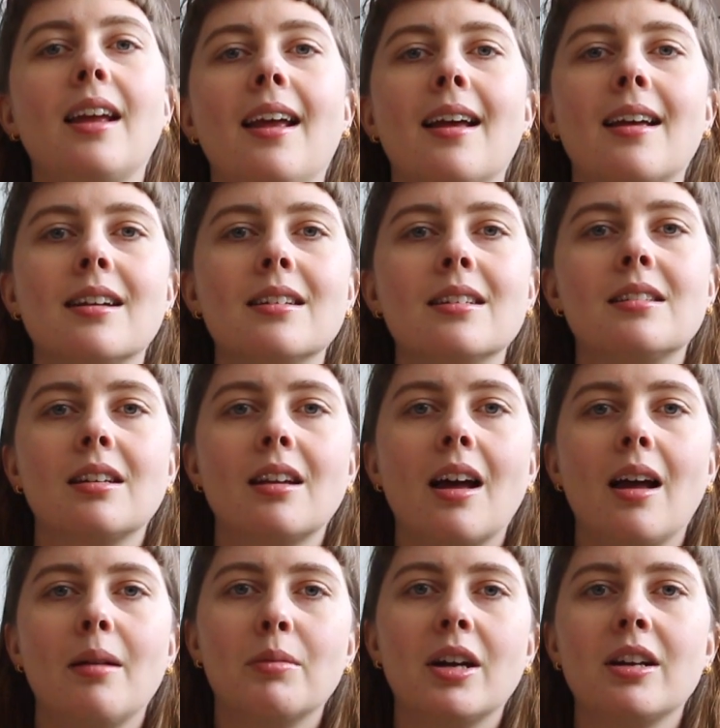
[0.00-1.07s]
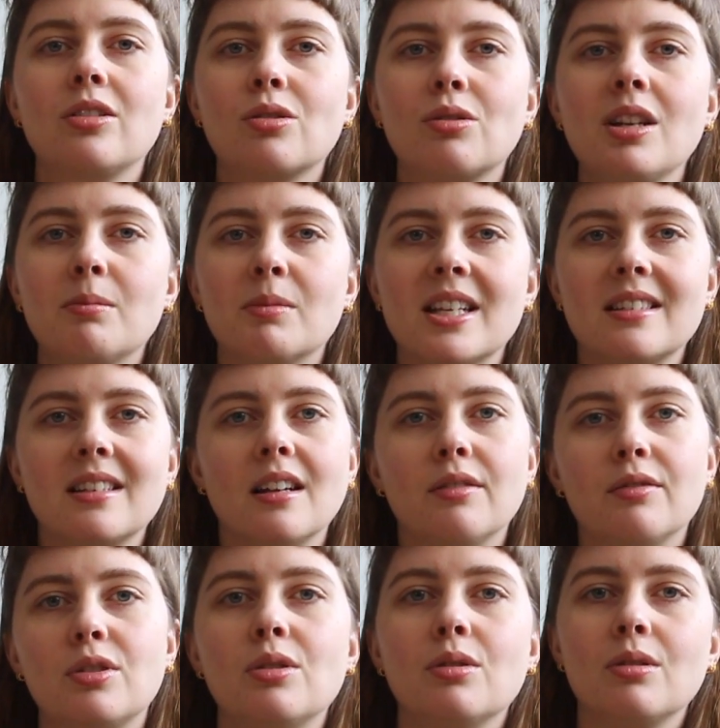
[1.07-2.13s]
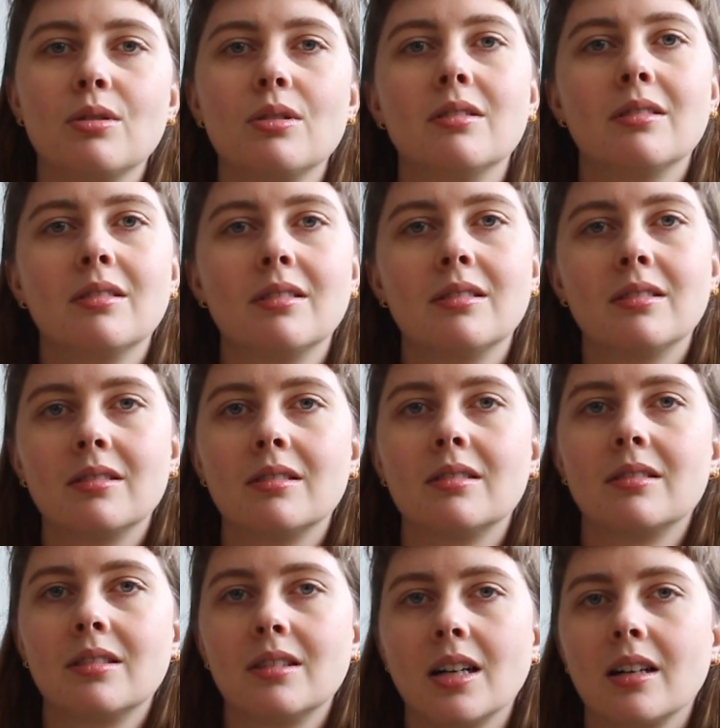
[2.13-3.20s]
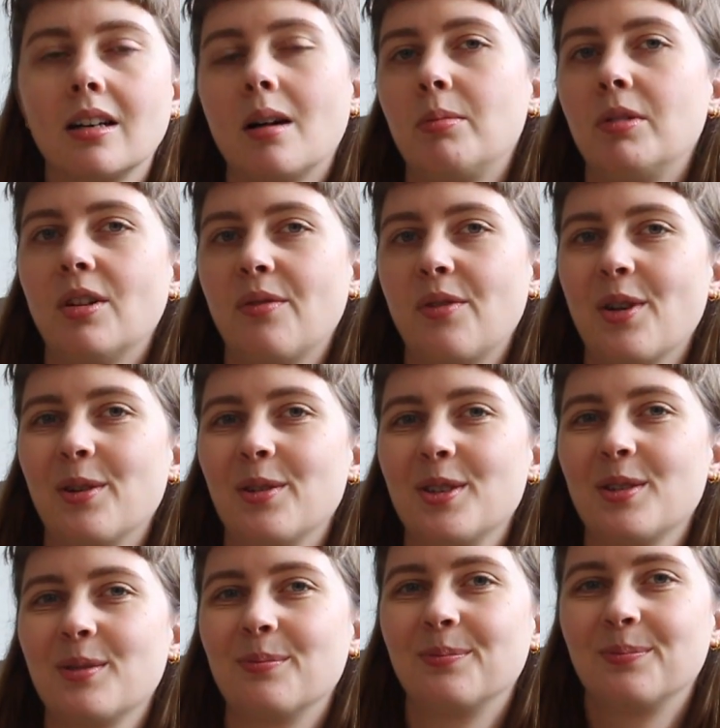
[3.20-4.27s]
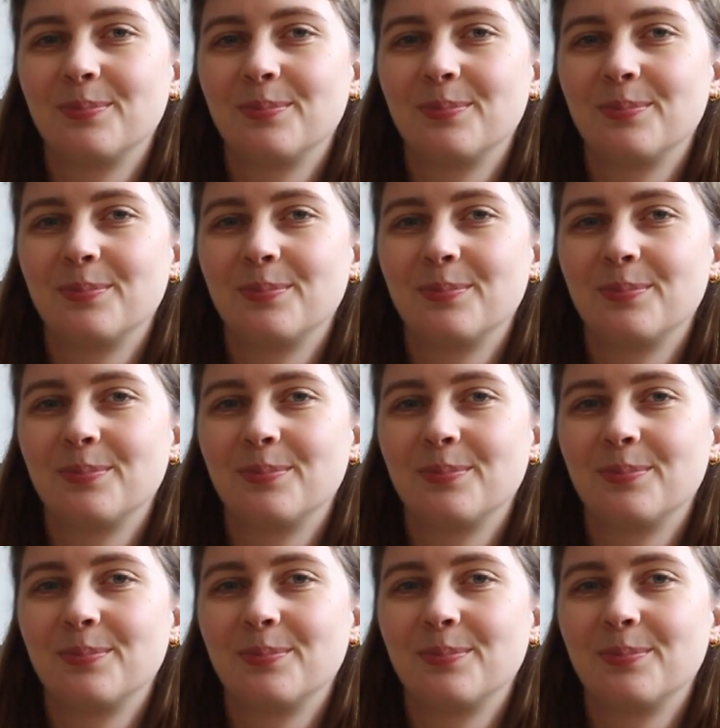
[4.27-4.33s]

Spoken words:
and I might treat myself to a couple of those.